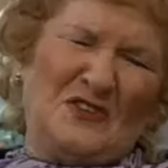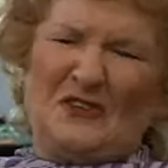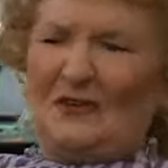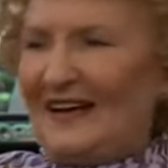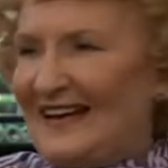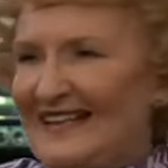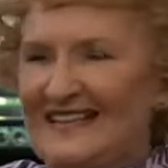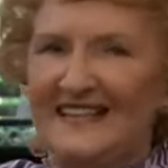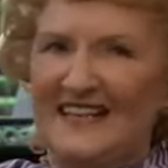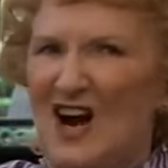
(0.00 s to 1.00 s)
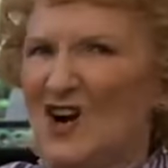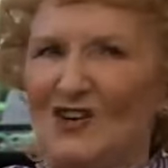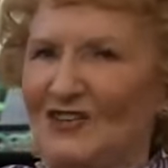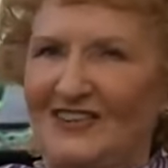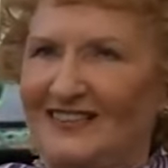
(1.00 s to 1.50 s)
surely
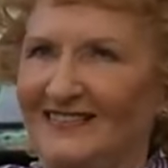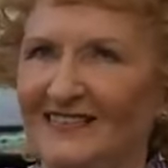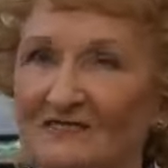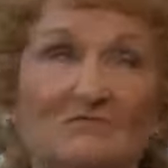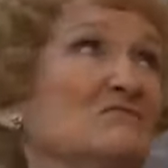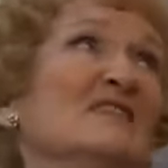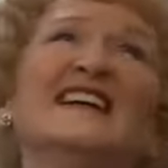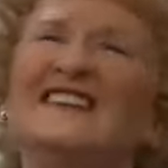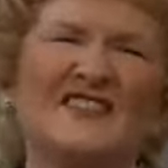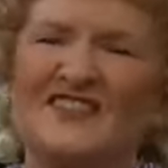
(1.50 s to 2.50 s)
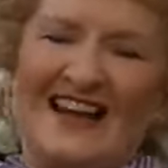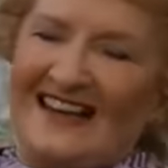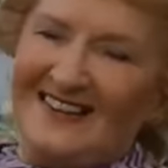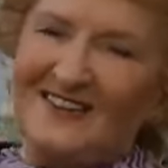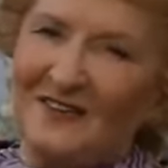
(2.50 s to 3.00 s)
not. He'd have
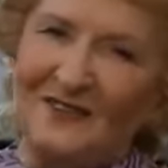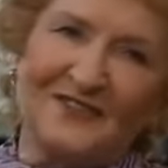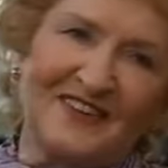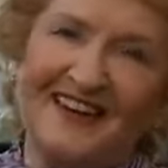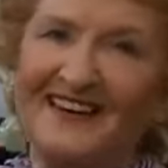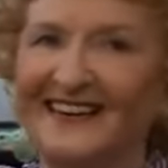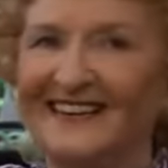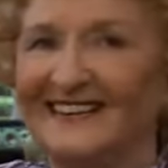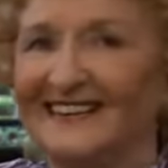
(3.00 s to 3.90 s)
said something.